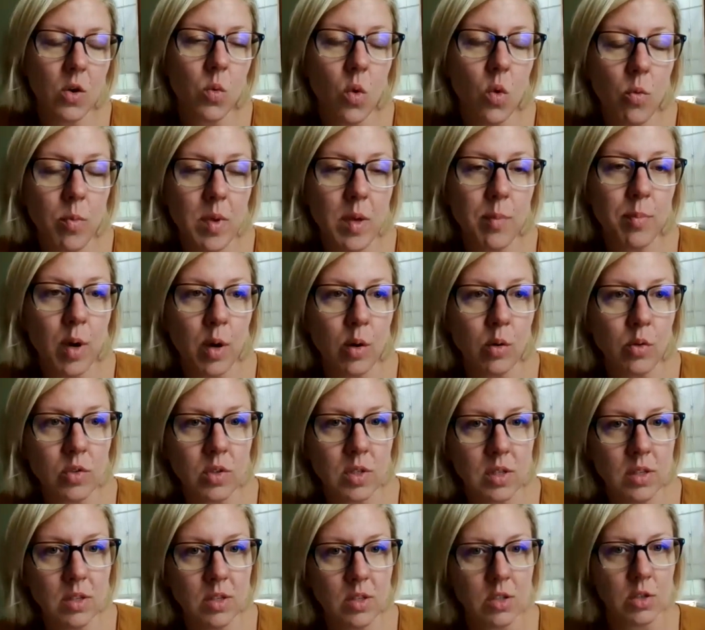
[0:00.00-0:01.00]
will be
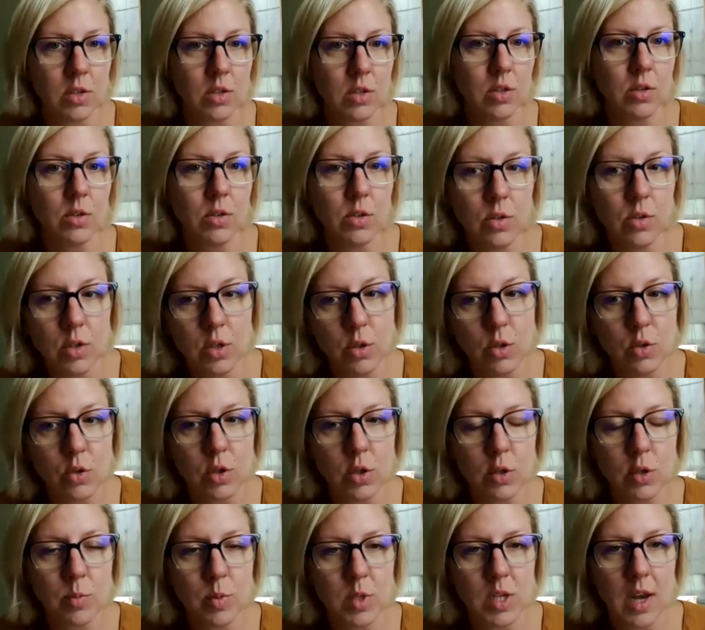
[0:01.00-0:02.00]
posted to
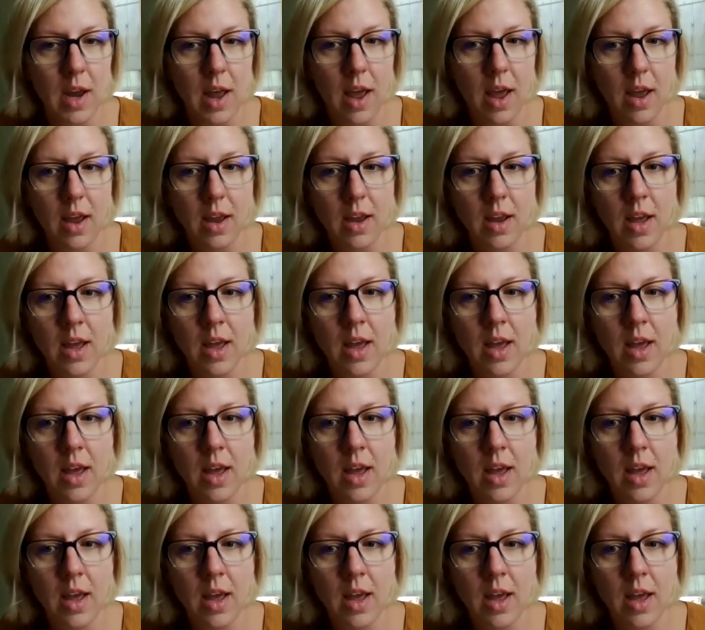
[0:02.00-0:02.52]
YouTube today.